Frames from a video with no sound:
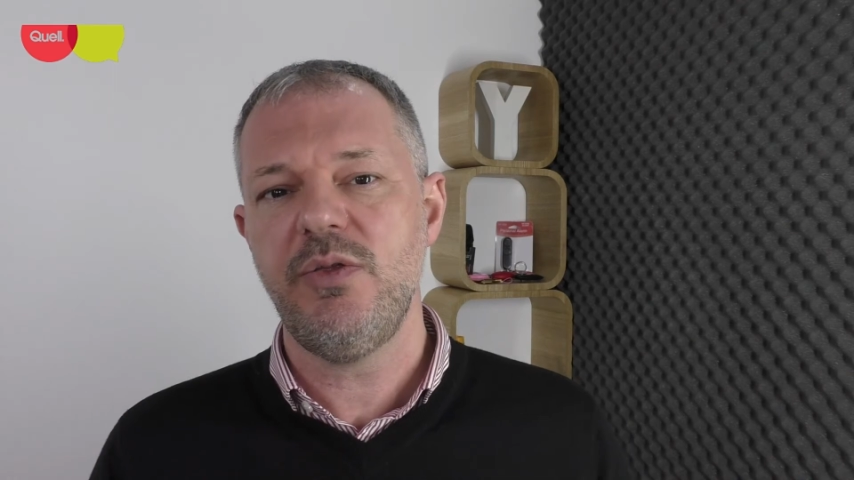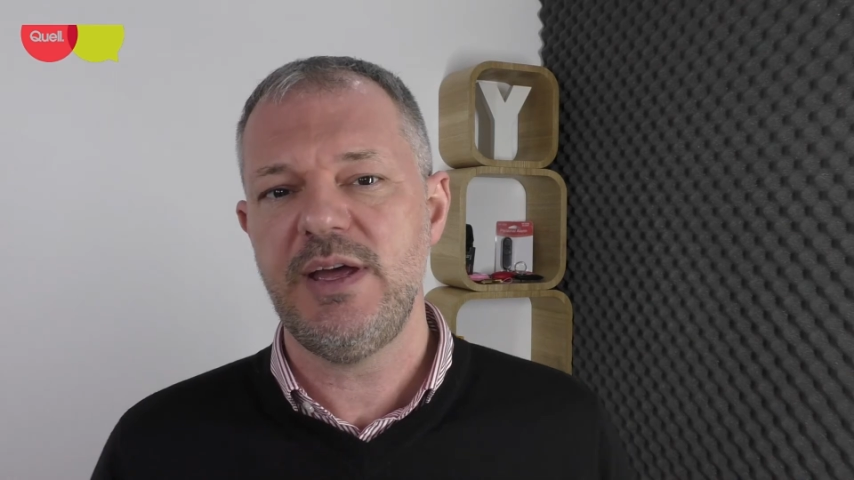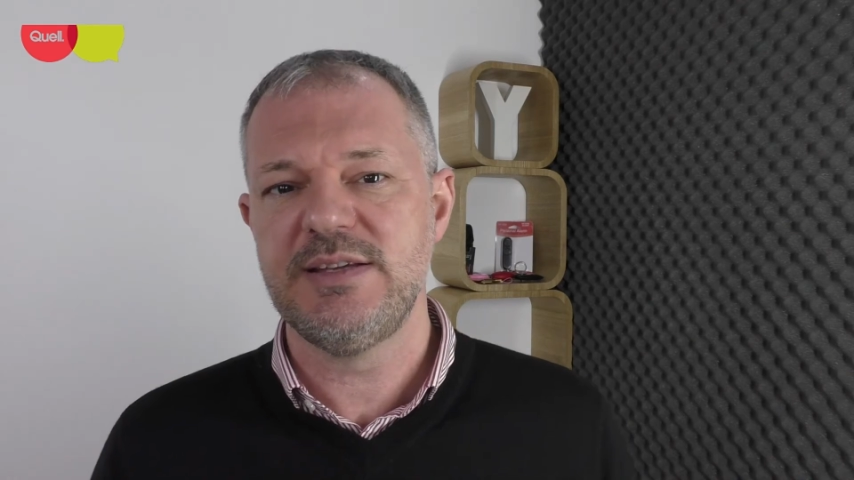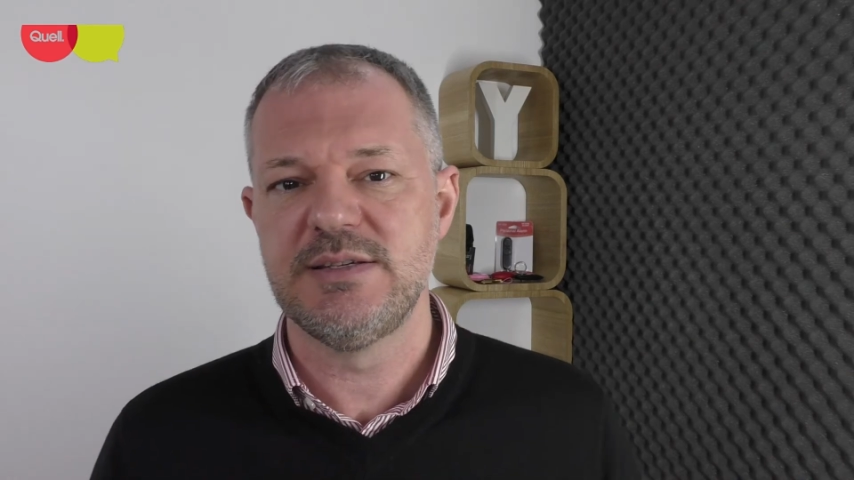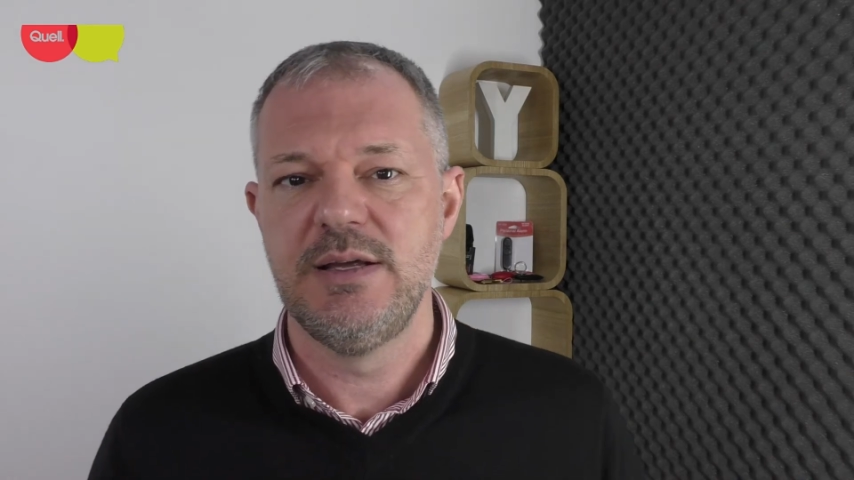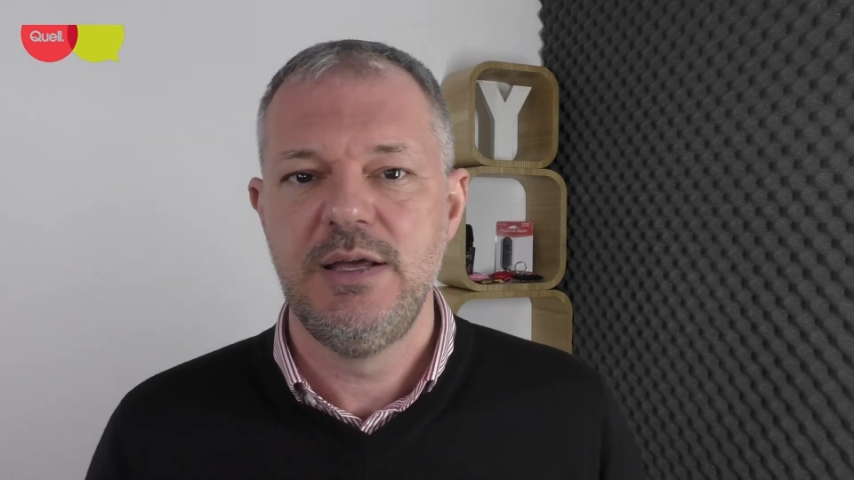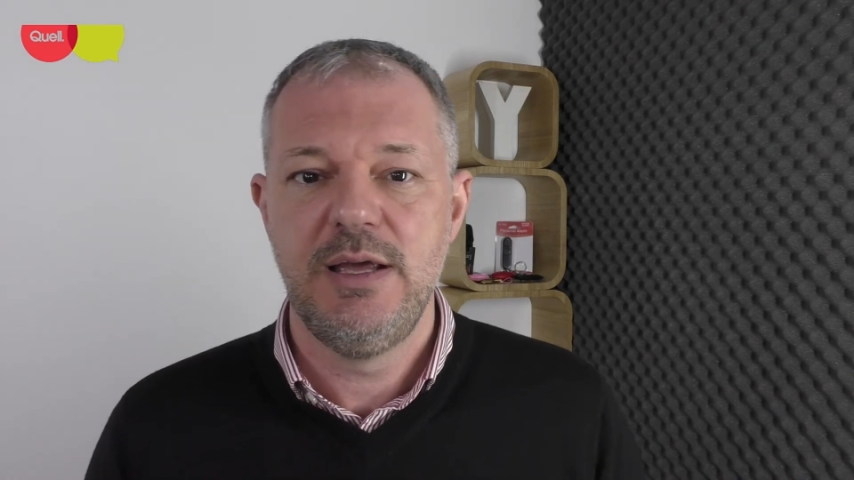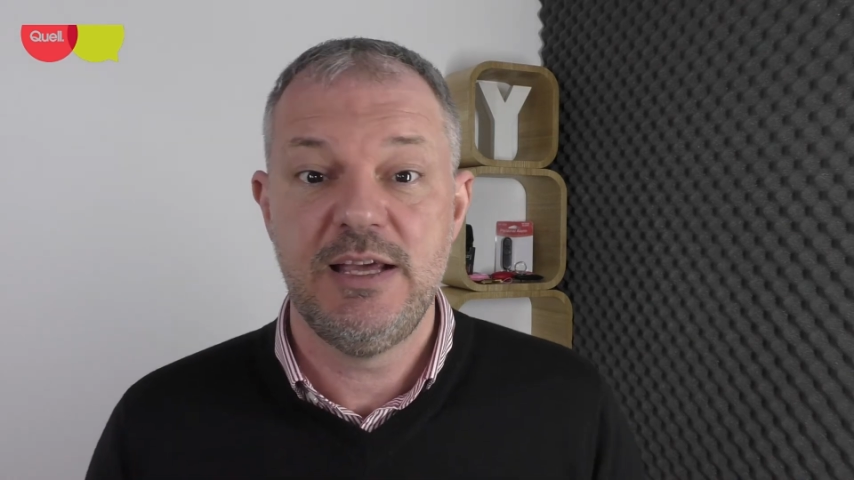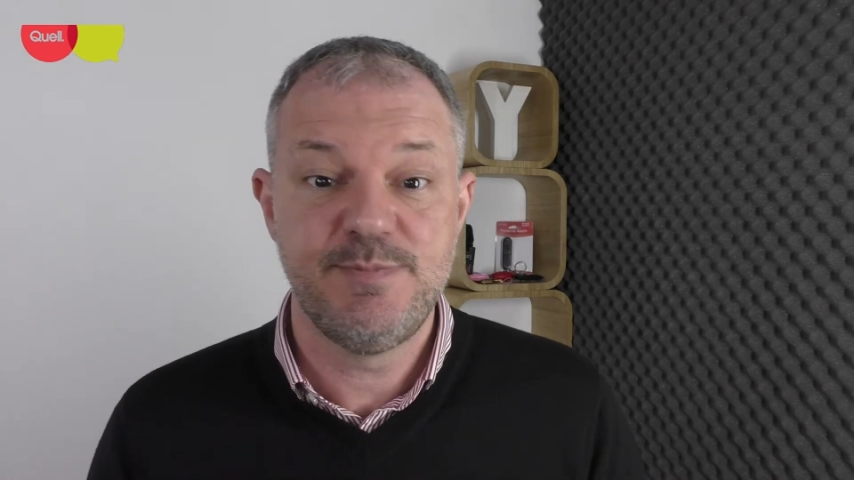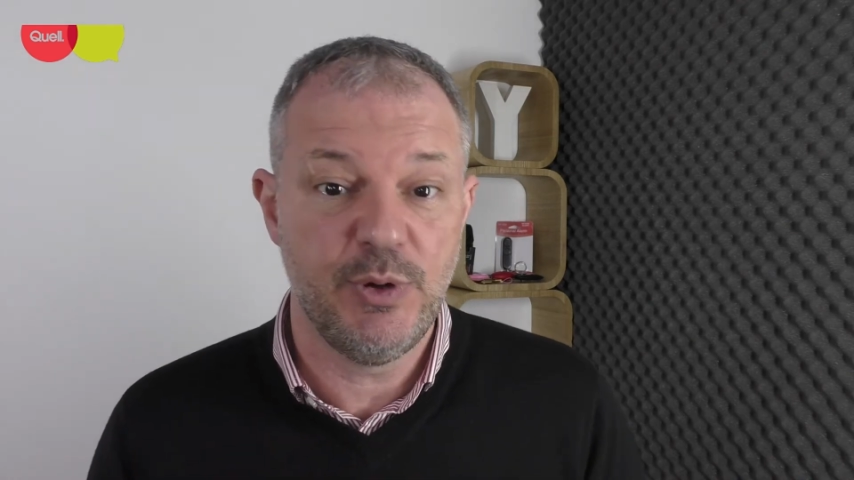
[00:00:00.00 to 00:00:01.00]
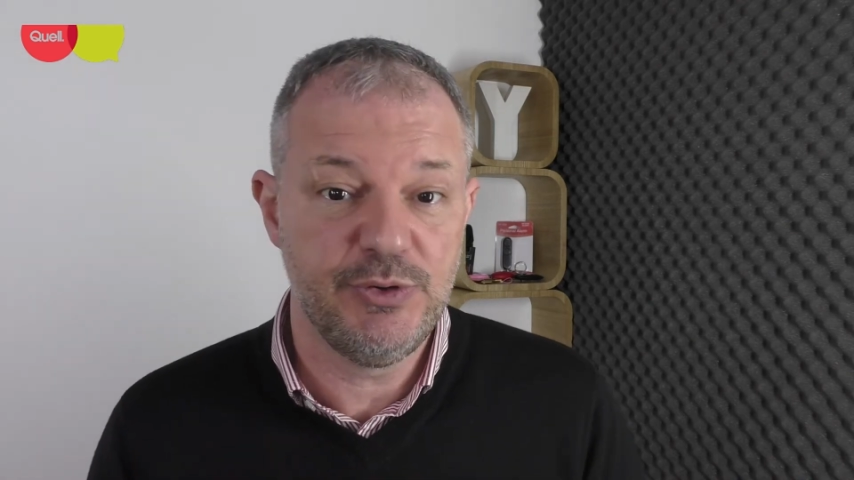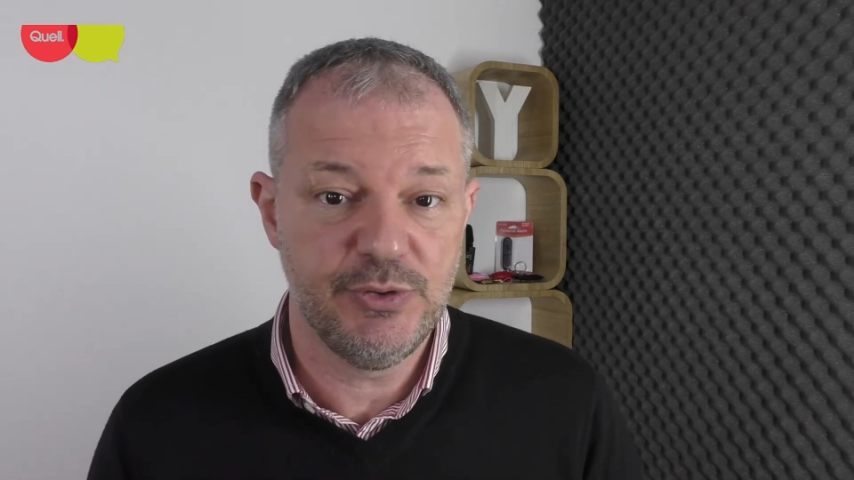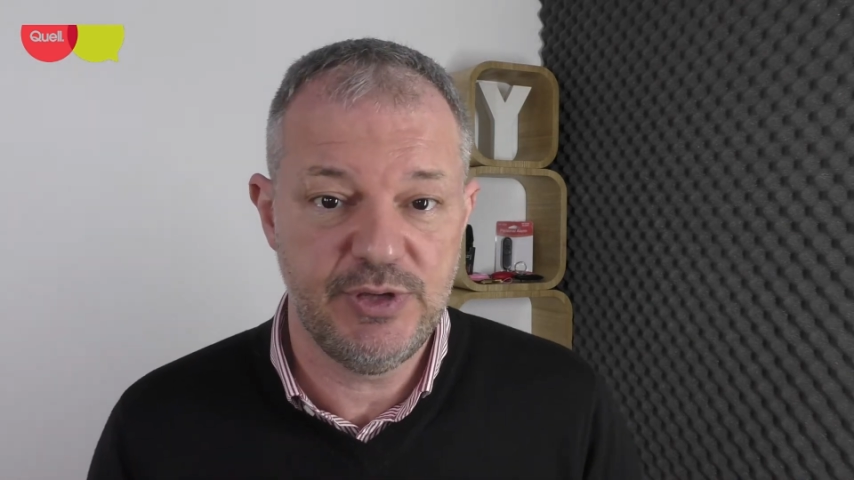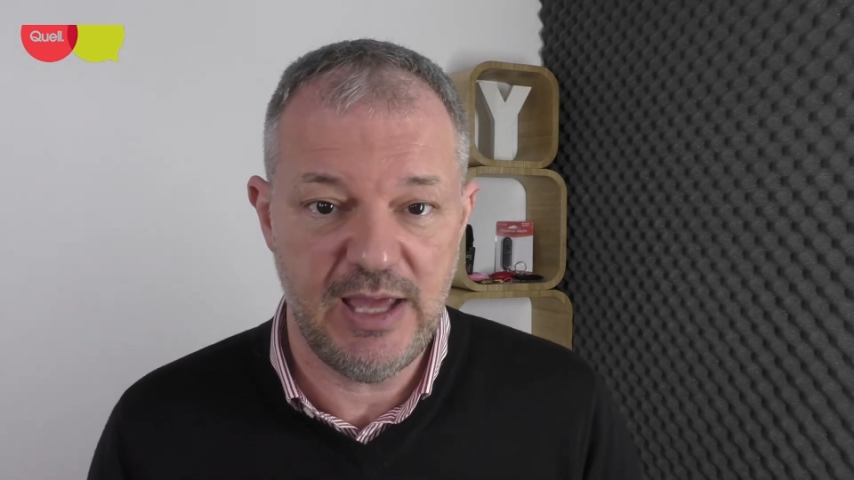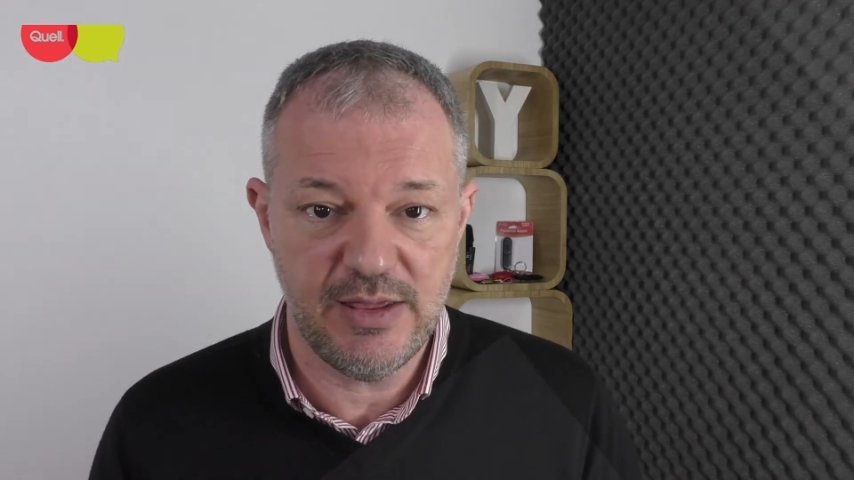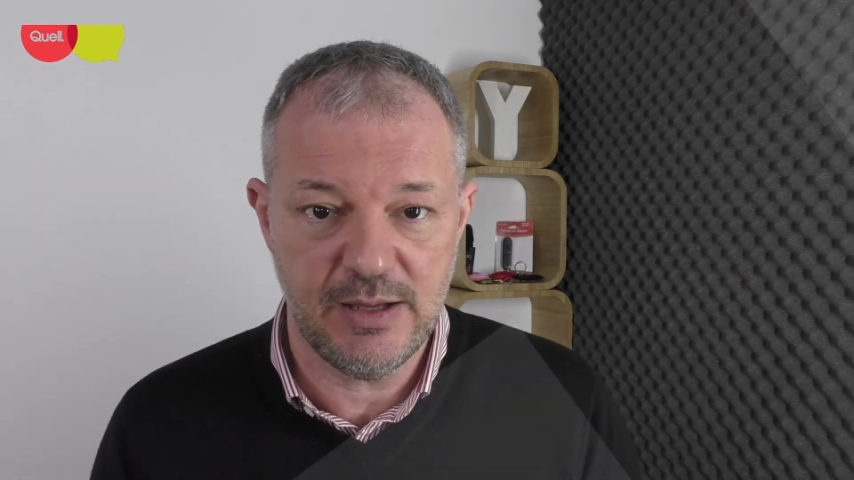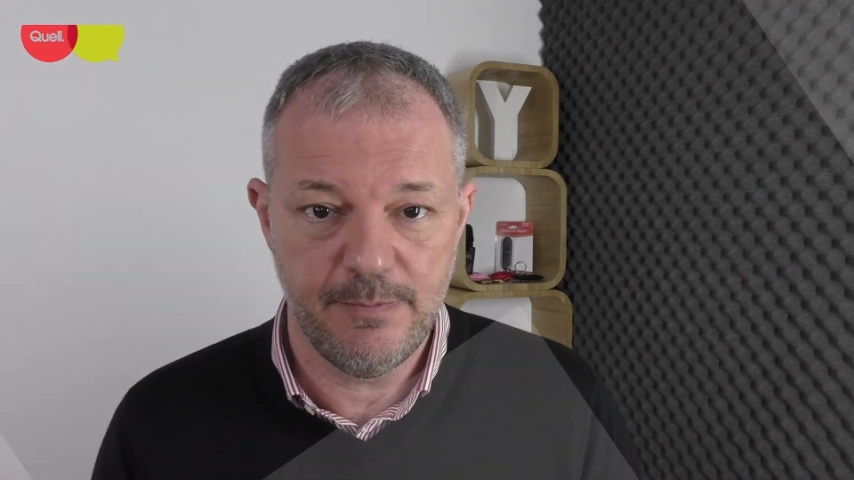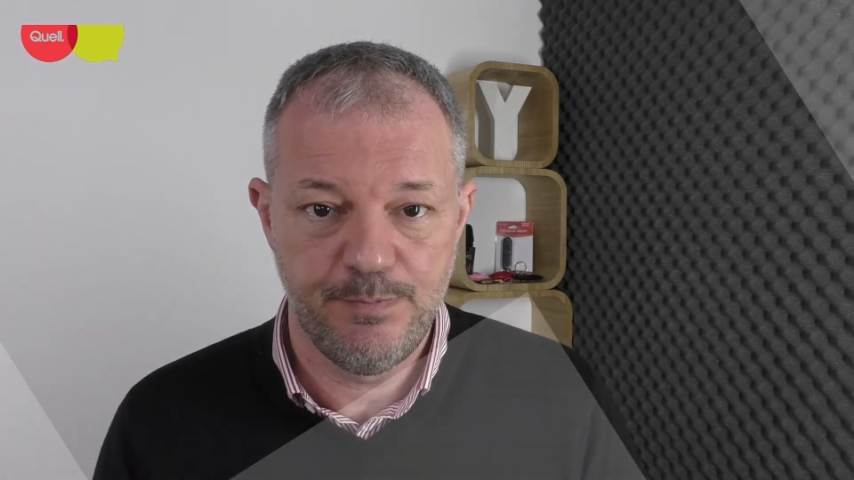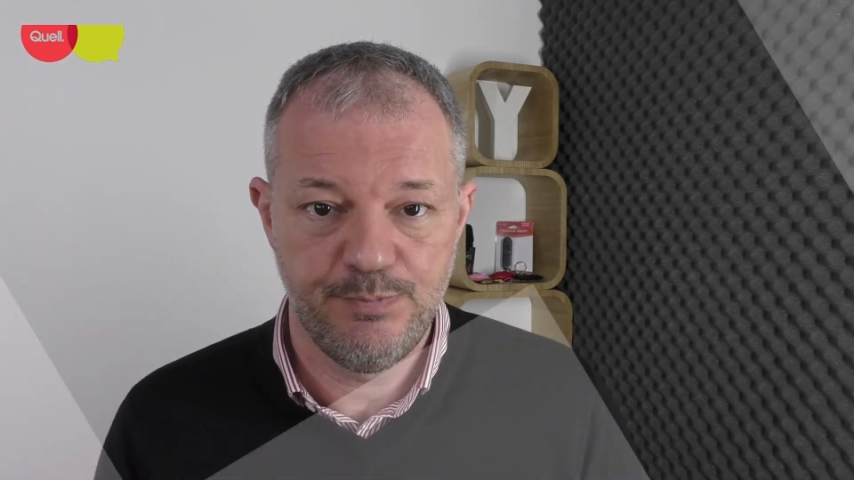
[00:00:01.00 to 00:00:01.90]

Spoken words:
this is bundled together.